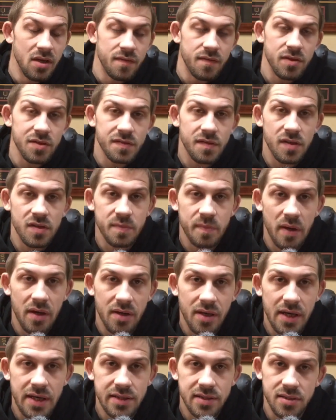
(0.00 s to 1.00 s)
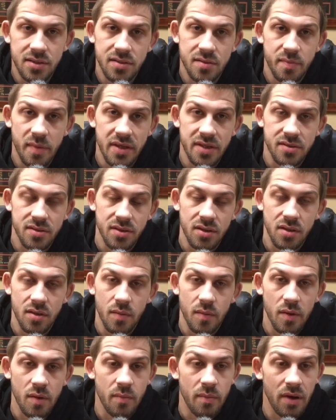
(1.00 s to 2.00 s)
First of all, this podcast is basically going
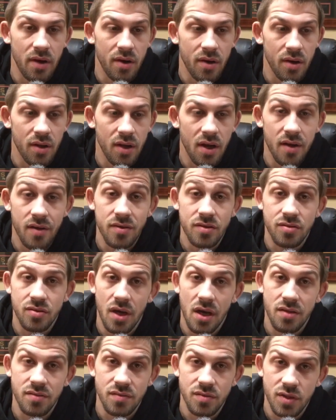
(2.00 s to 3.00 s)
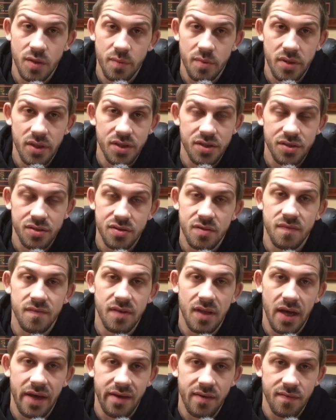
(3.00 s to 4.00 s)
to be about a lot of the trials and tribulations of
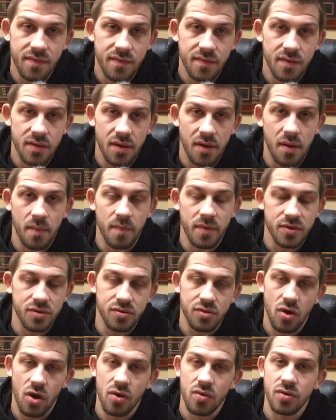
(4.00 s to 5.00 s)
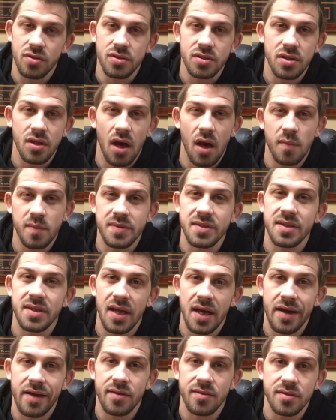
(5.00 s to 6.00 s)
life, the struggles, the ups and
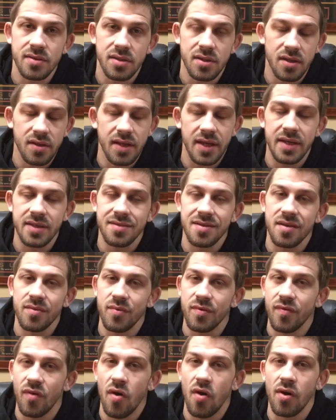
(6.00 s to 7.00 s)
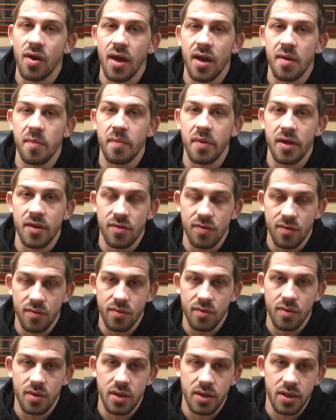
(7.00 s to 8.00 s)
downs, the things that we've all kind of been
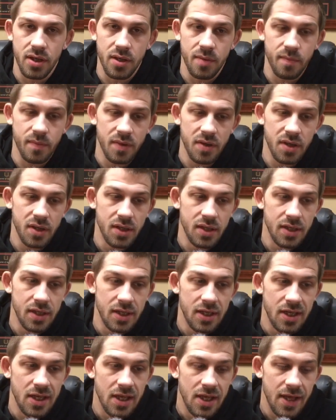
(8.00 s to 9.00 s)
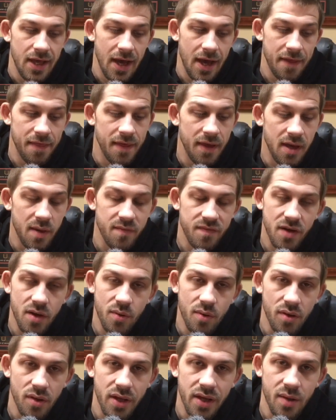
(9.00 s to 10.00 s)
through. I think I'm
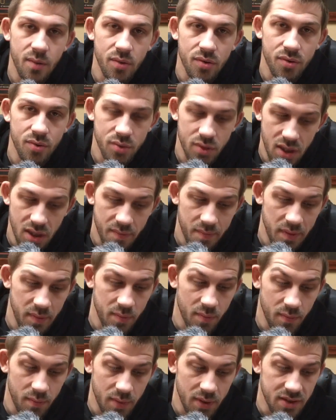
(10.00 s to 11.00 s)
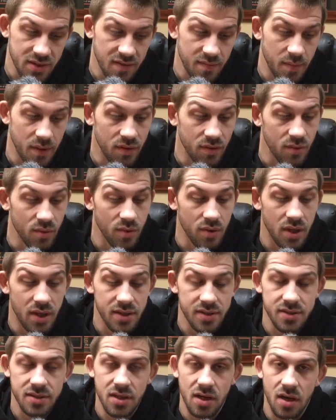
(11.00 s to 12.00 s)
very relatable to a lot of people because I've been through a lot
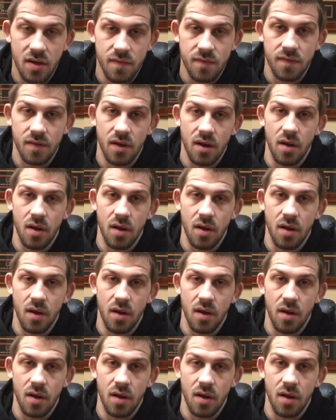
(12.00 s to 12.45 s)
of stuff.